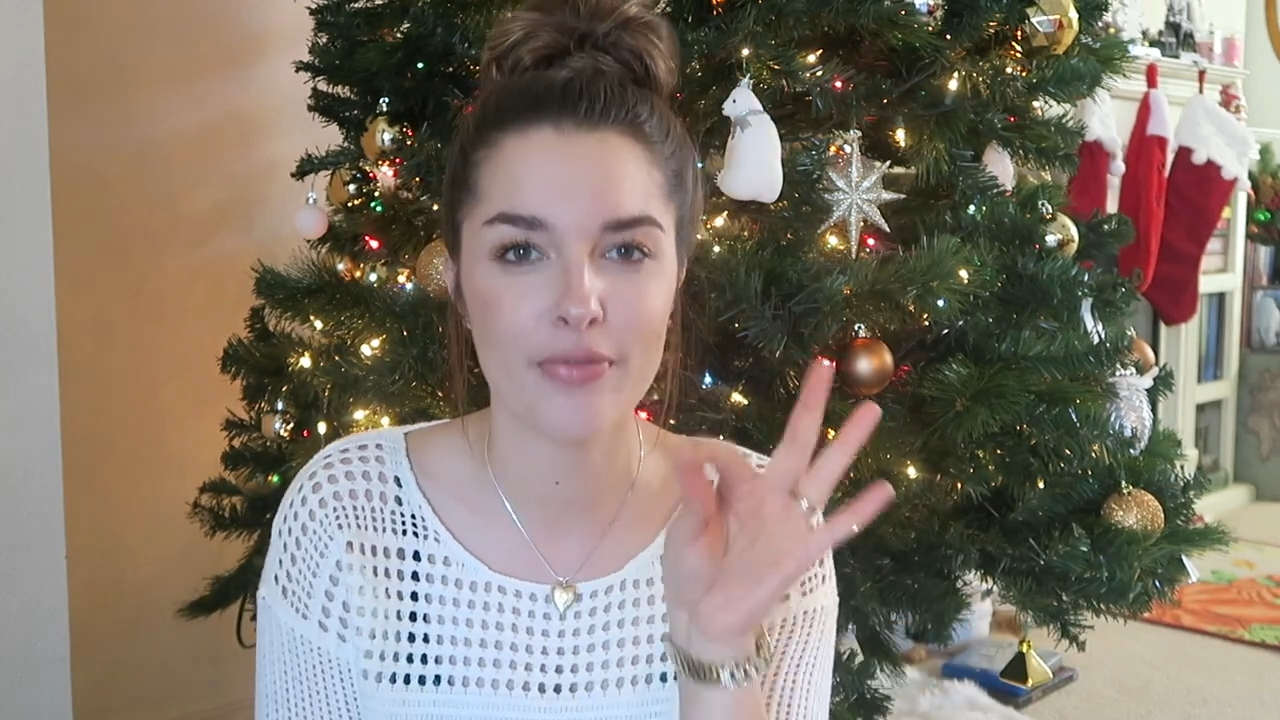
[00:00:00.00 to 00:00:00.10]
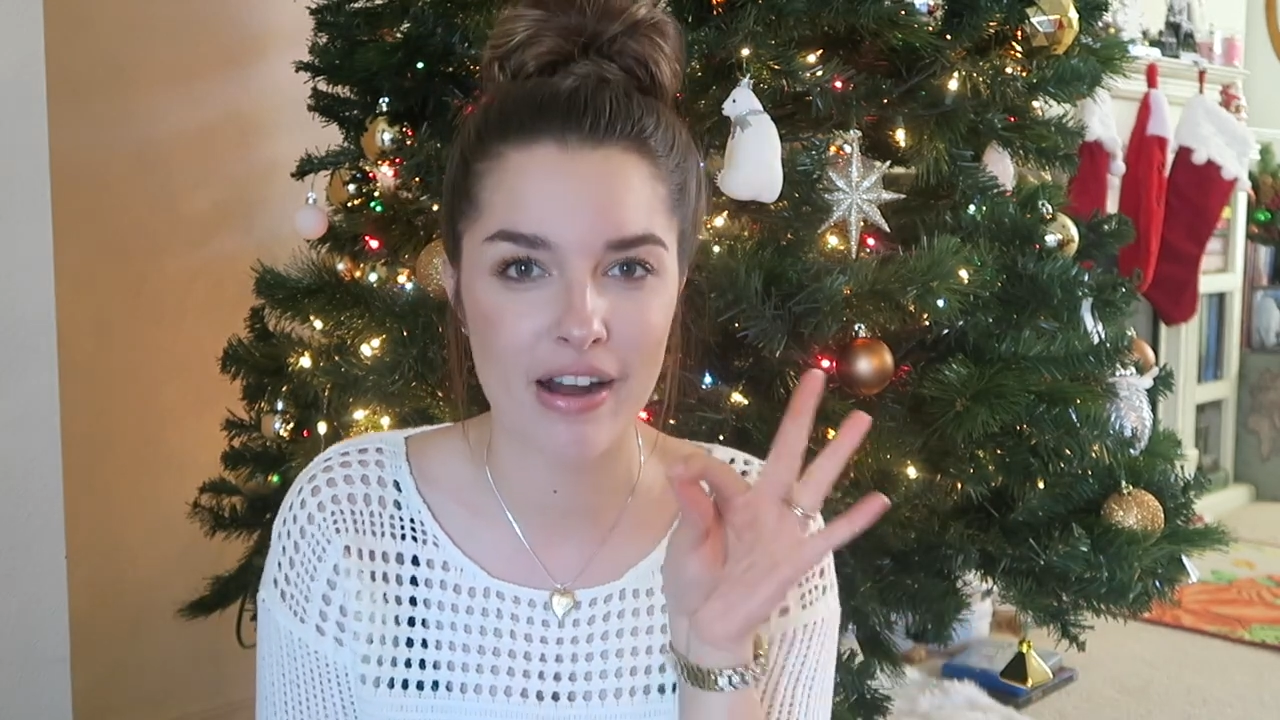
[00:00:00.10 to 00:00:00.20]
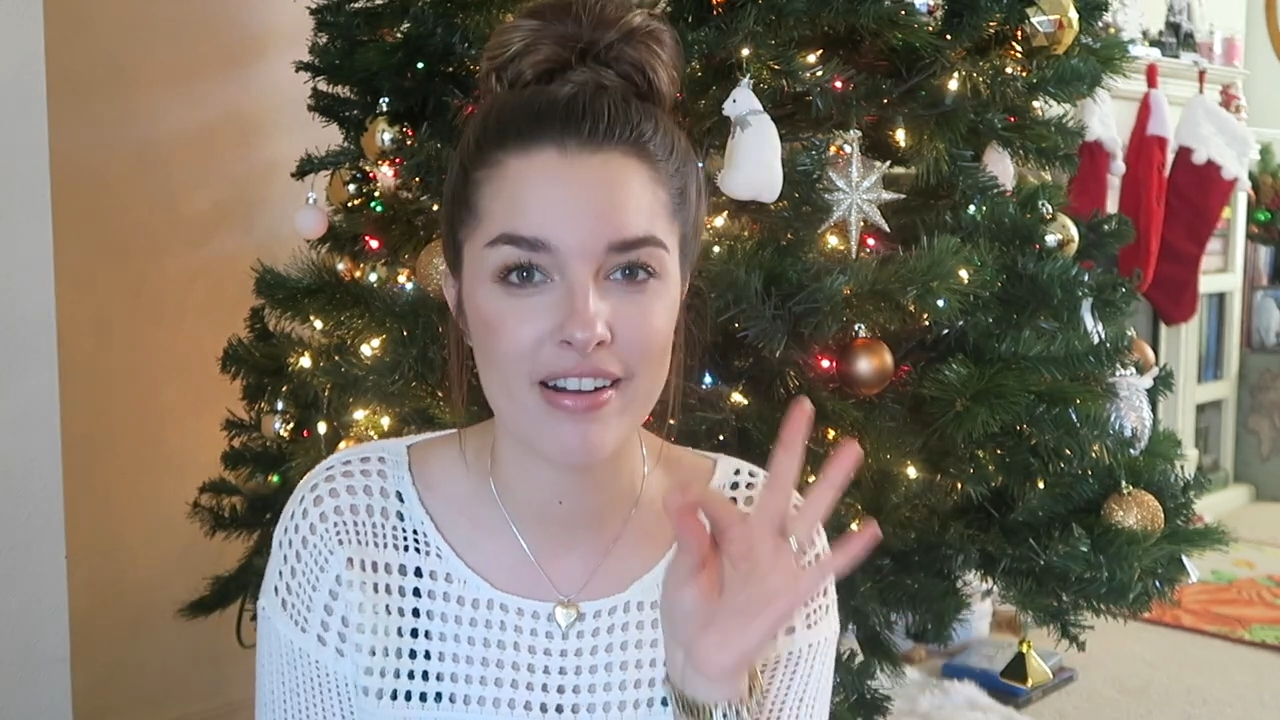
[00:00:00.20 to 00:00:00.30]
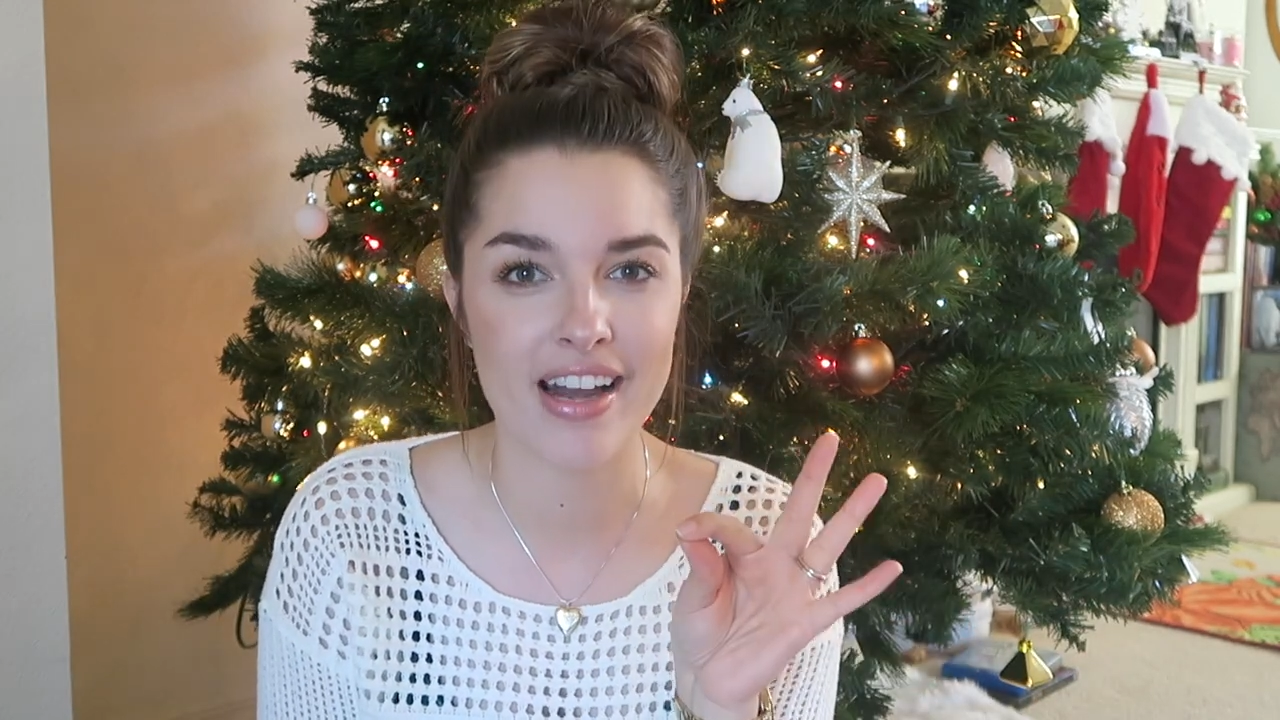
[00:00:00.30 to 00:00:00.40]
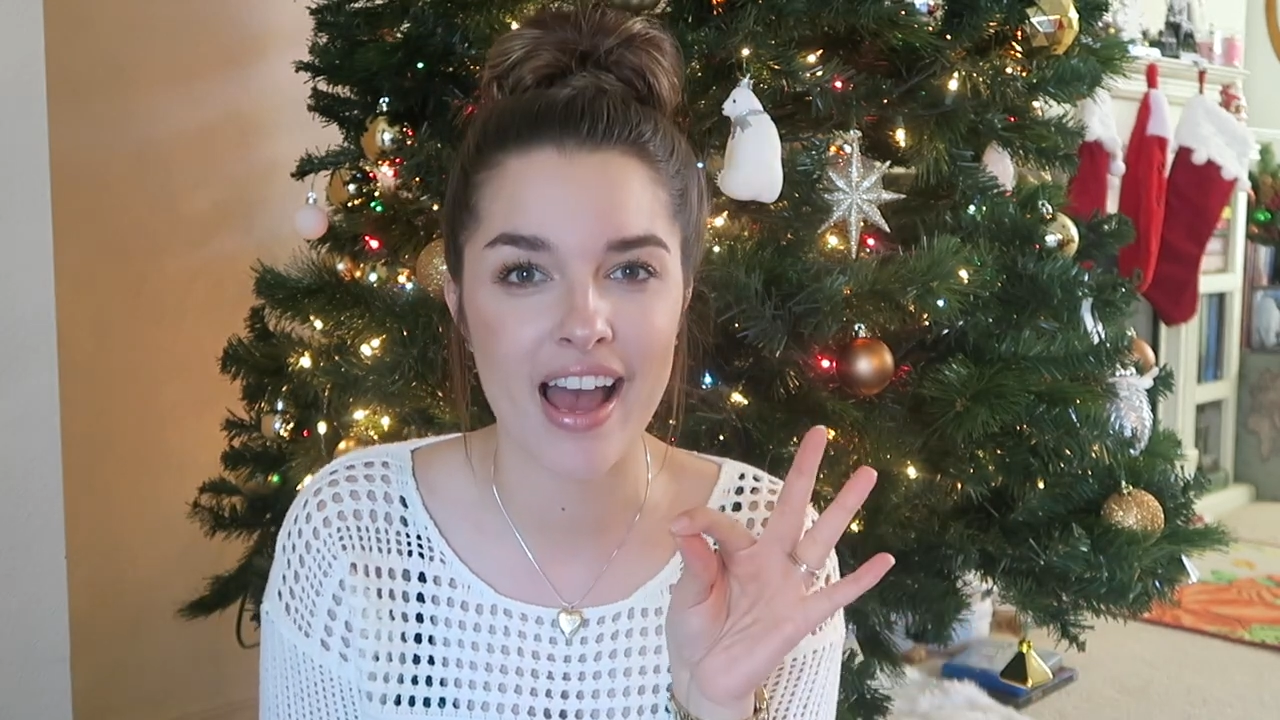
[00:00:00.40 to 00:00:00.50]

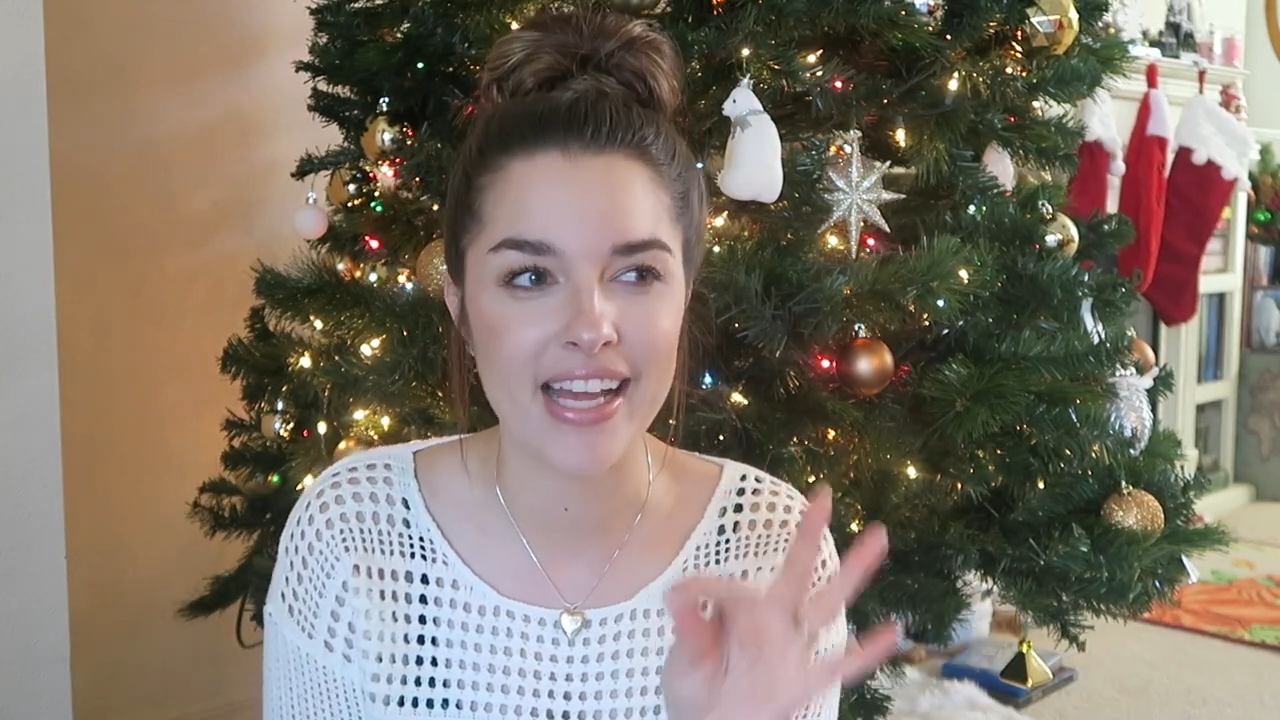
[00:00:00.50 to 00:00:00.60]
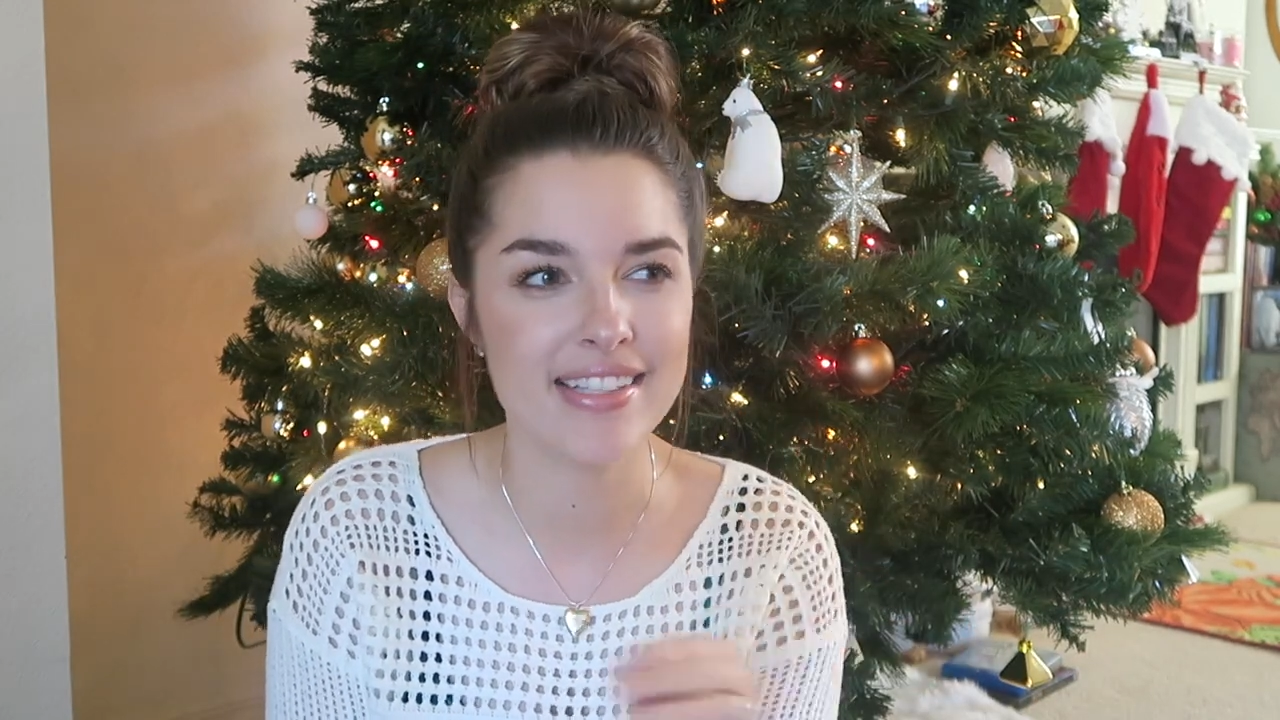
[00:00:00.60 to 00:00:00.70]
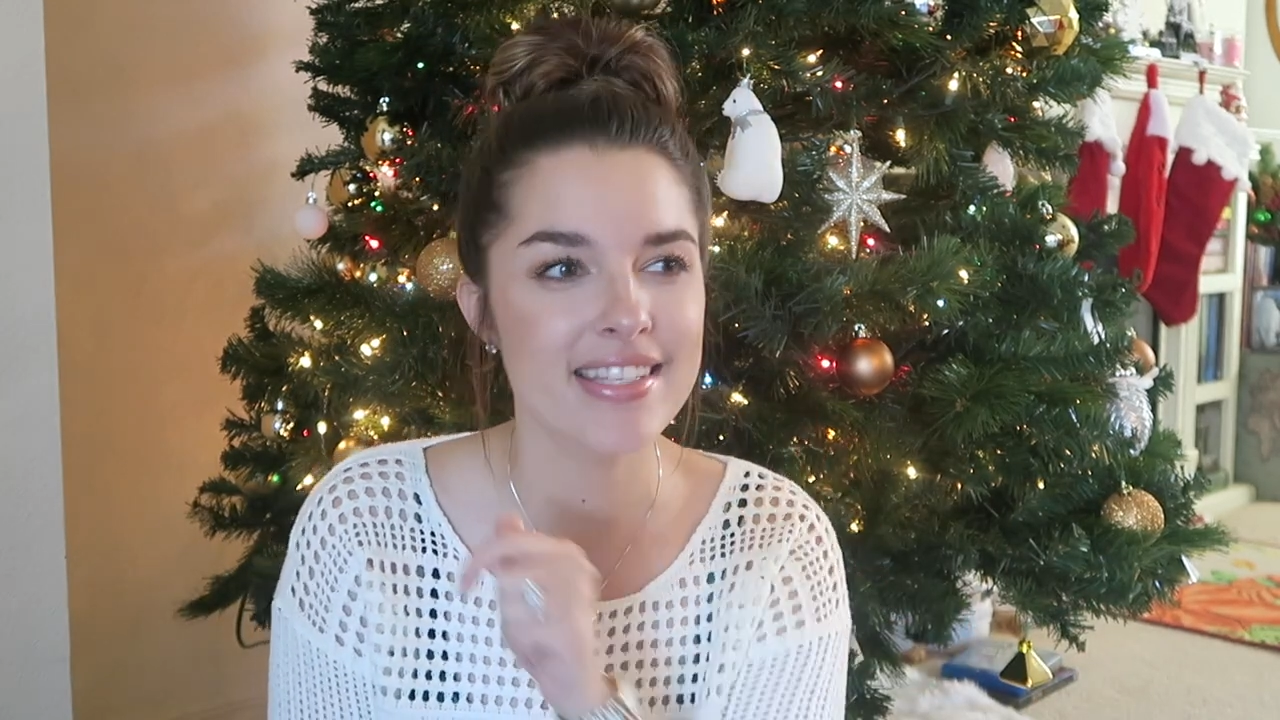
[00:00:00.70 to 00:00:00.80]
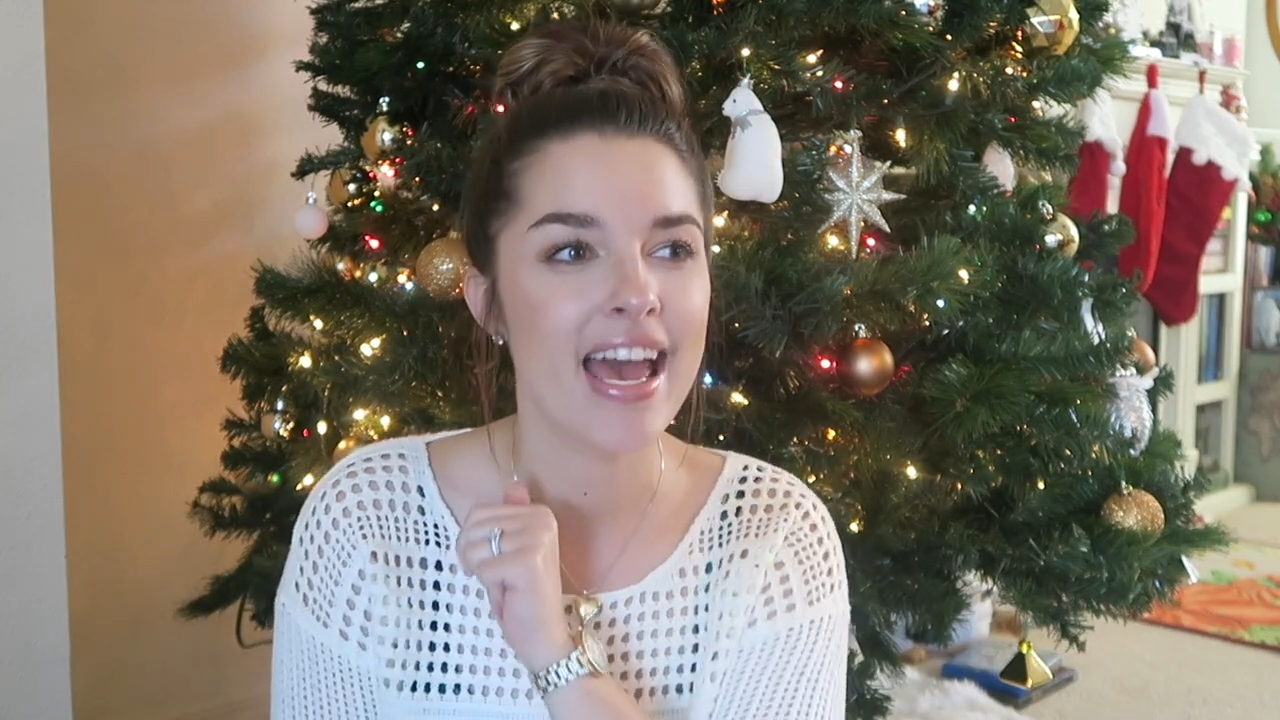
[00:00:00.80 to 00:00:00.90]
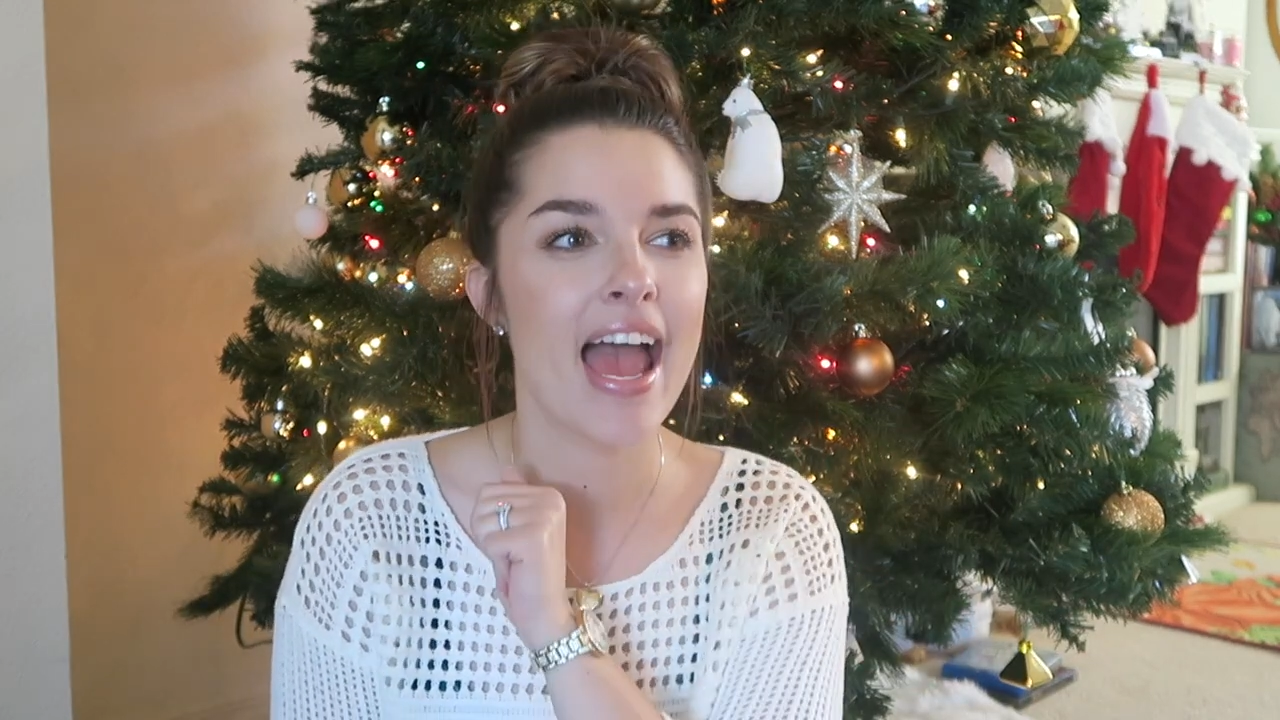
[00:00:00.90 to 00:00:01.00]

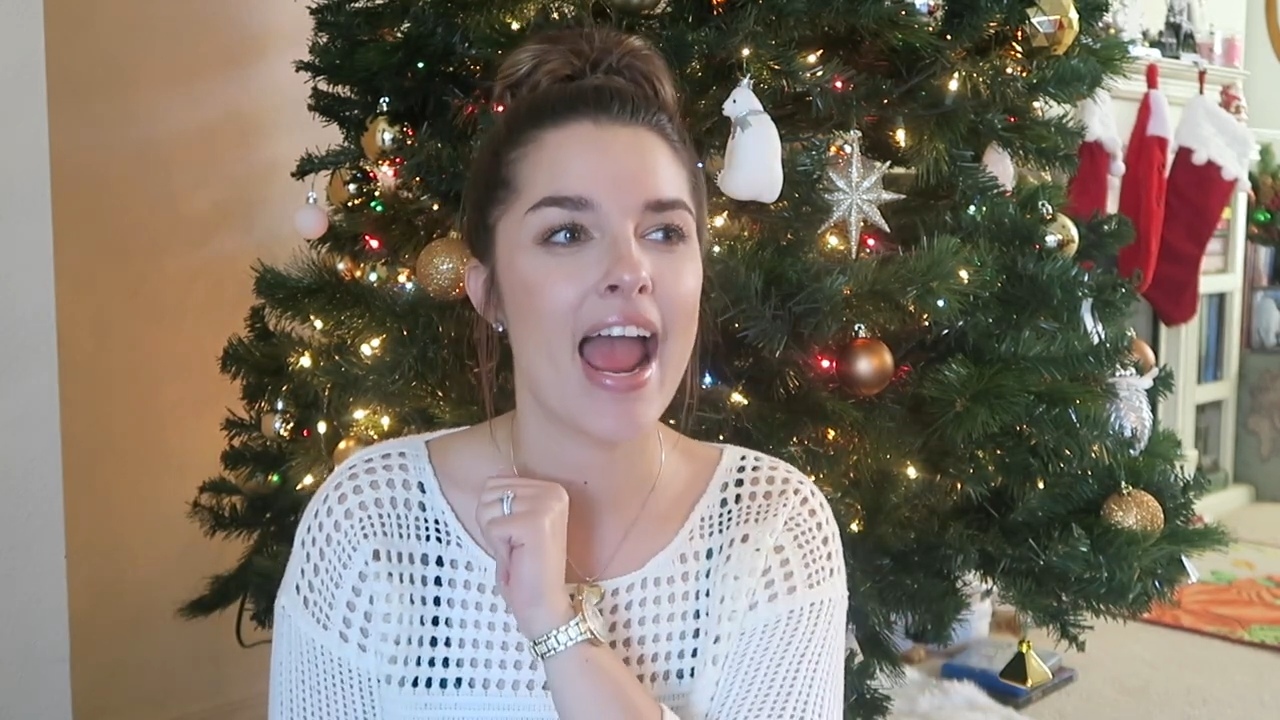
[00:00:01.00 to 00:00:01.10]
Fahrenheit,